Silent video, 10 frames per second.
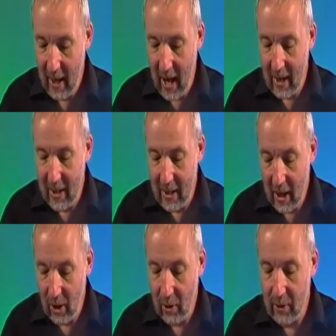and he
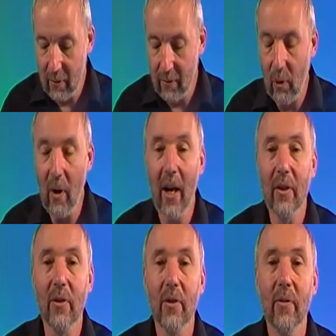kills
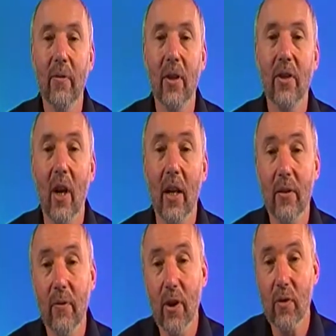400
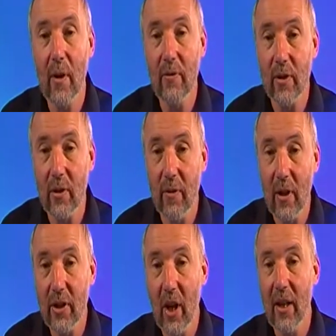Philistines. First reference to
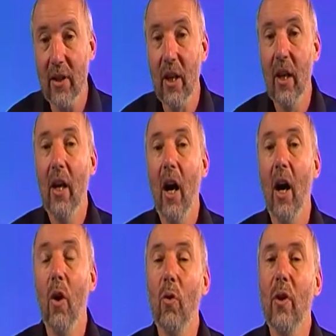Philistines,
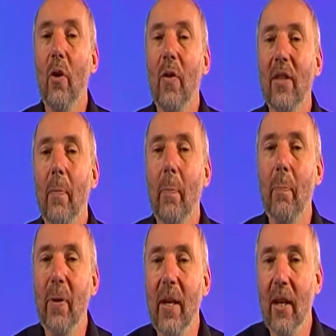although there's a
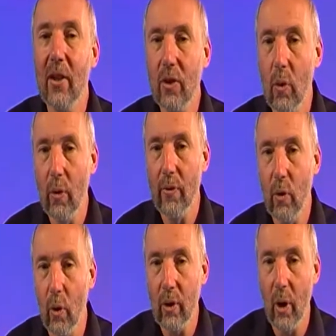big school of
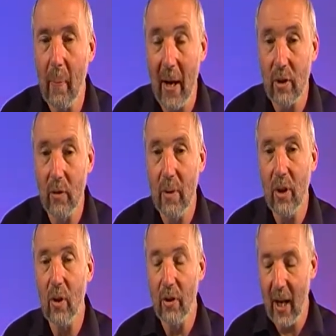thought going back to
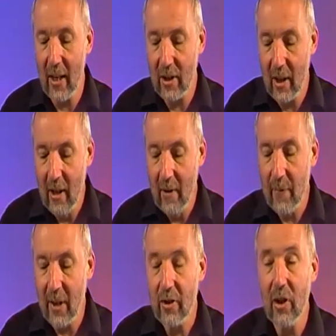rabbinical days
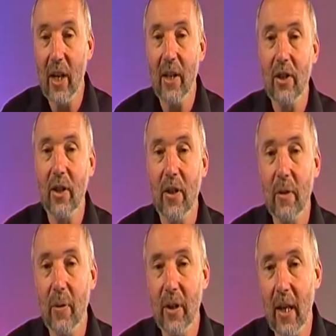that suggests that
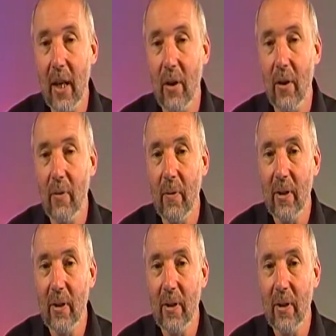this particular